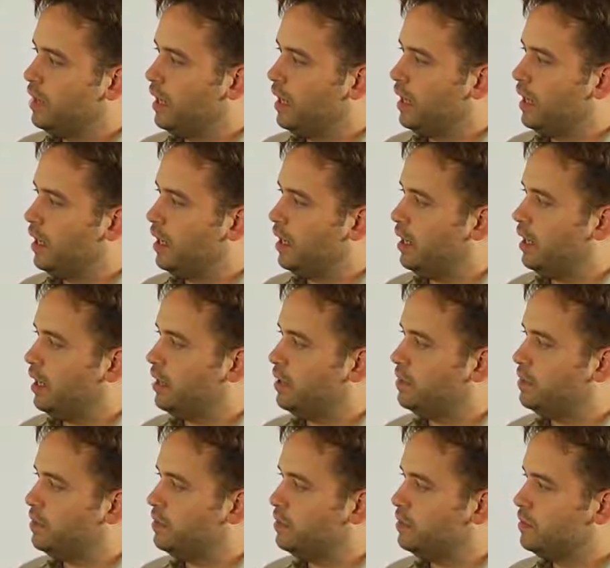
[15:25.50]

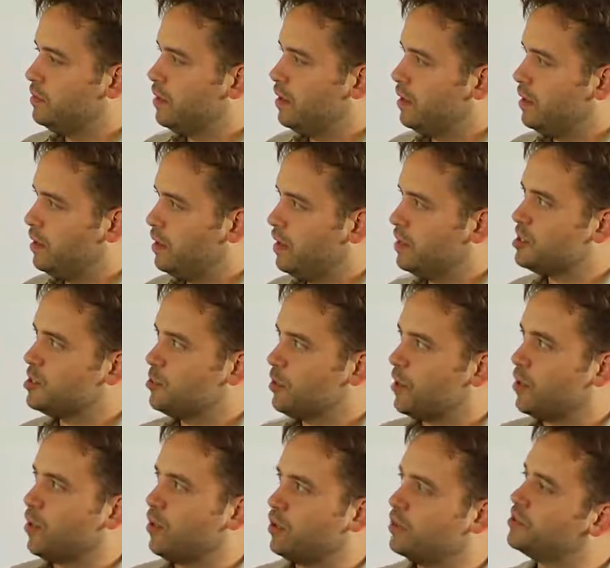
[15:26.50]
and that's
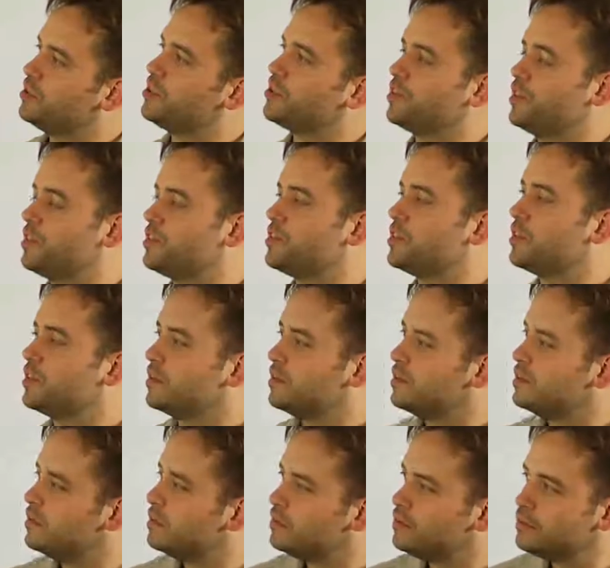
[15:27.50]
about all I'll discuss here.
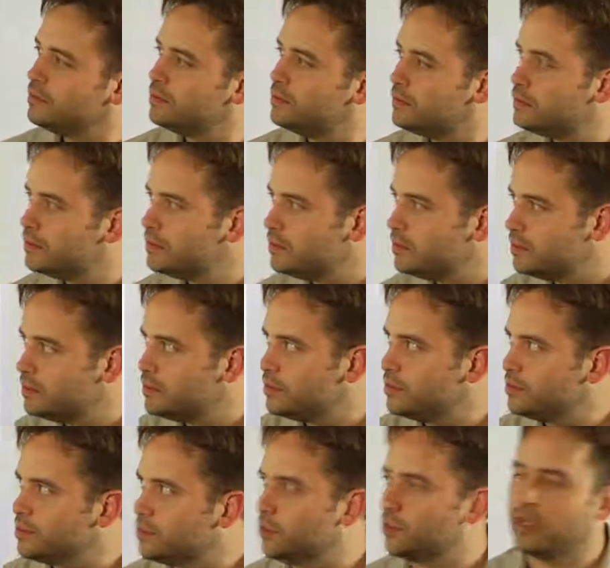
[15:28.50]

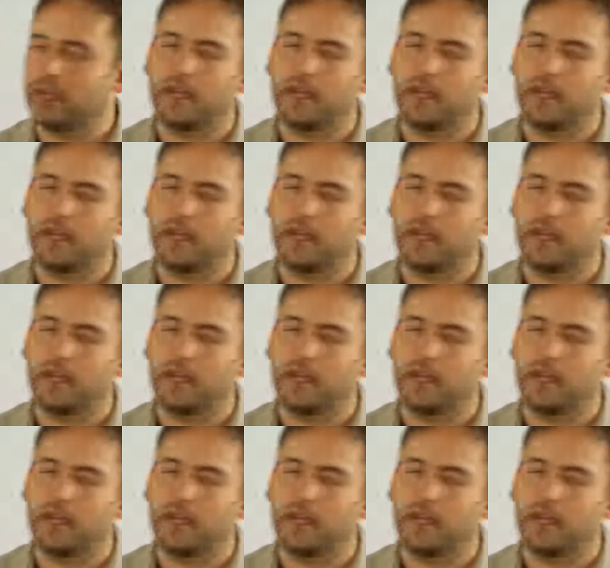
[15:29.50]
So